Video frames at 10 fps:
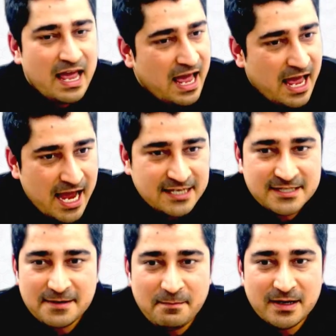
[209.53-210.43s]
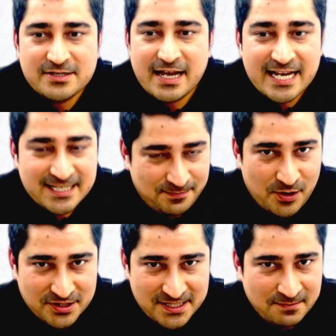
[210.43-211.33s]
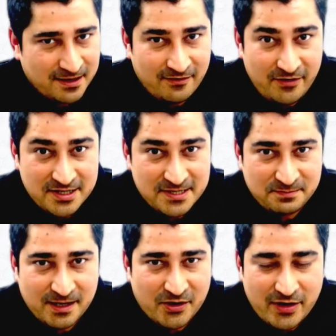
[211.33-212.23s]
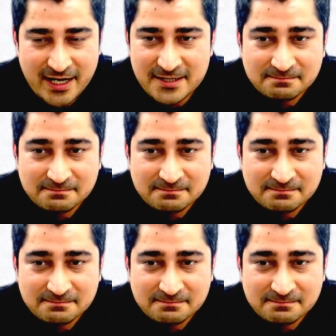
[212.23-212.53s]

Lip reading: as much as possible. Very simple, right?